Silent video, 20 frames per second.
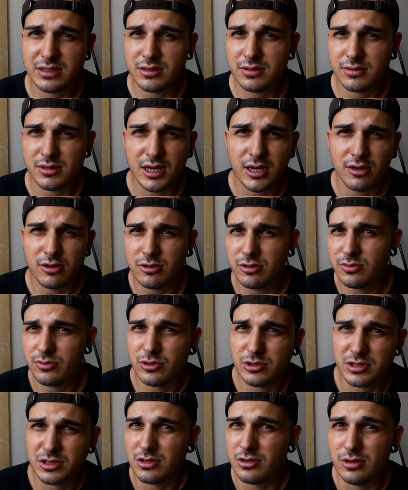
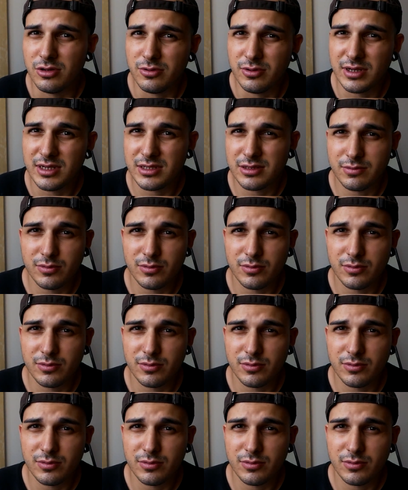almost always,